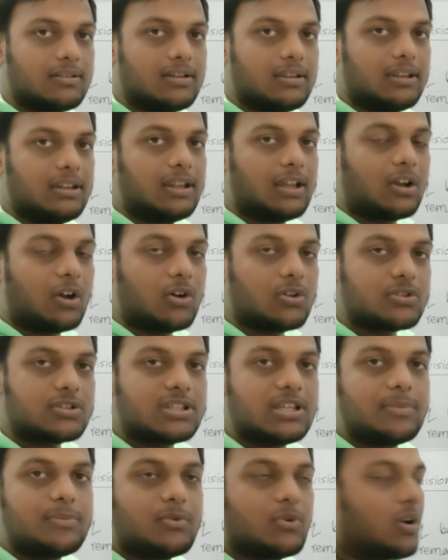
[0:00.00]
the
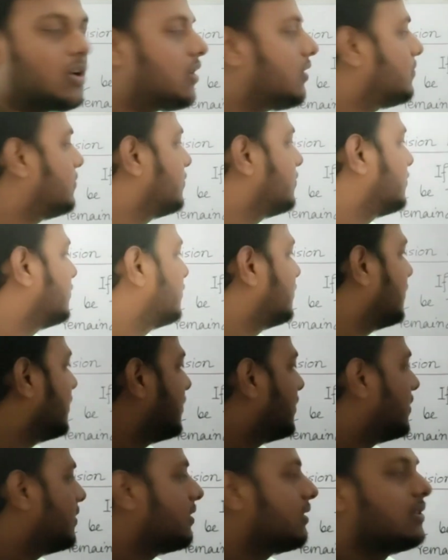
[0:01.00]
concept of
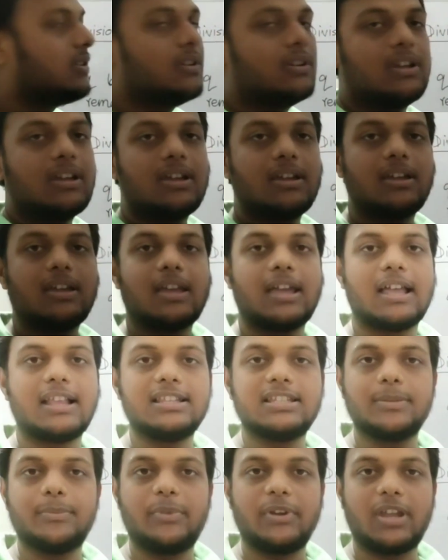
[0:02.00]

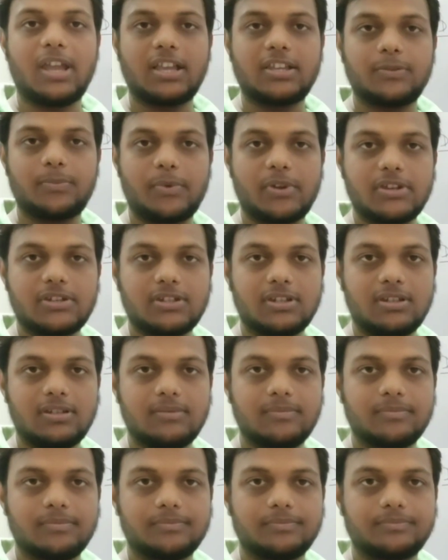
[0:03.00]
algebraic
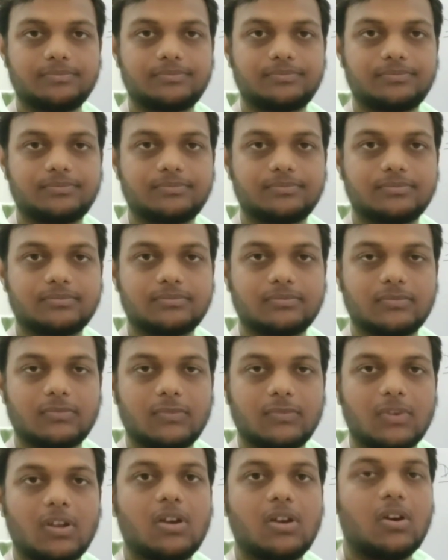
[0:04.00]
expression?
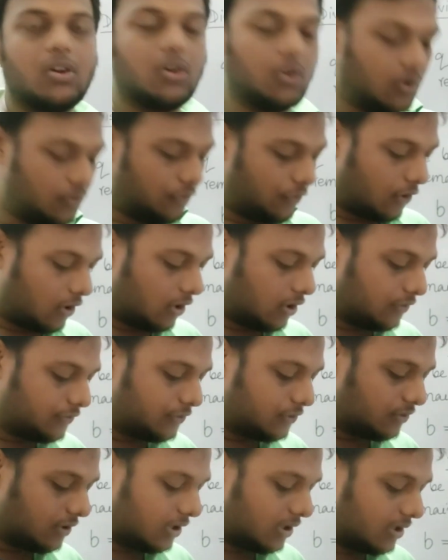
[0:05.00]
Hope all of
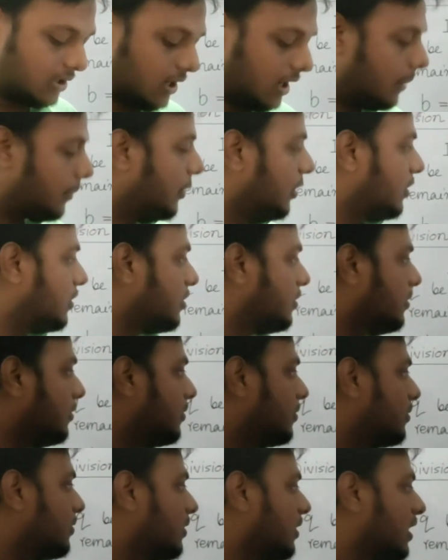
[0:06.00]
you are able to
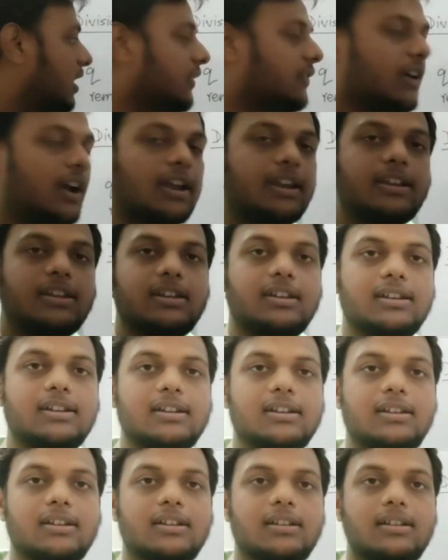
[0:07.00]
divide
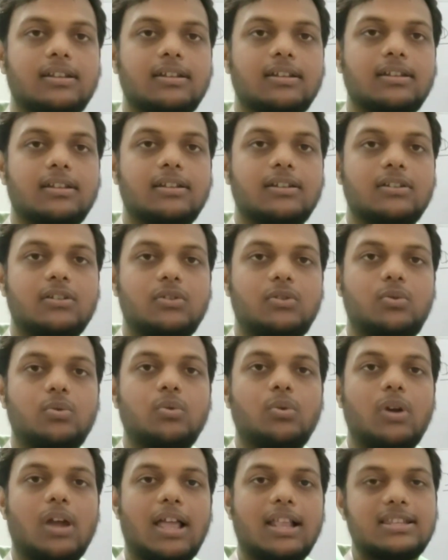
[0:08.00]

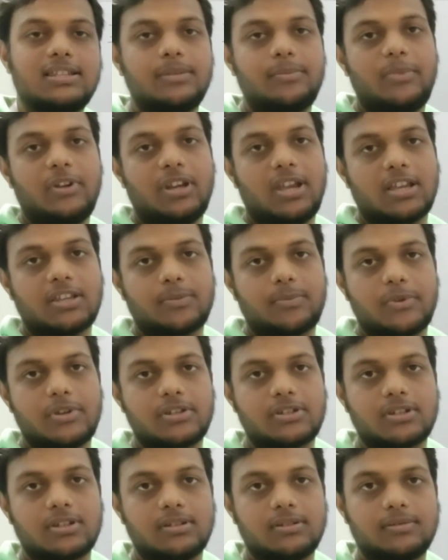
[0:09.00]
two algebraic
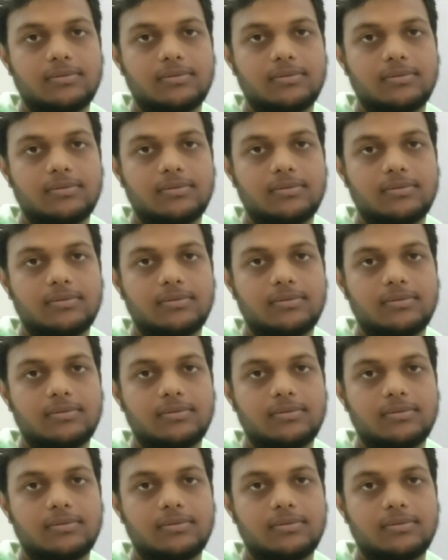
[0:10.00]
expression.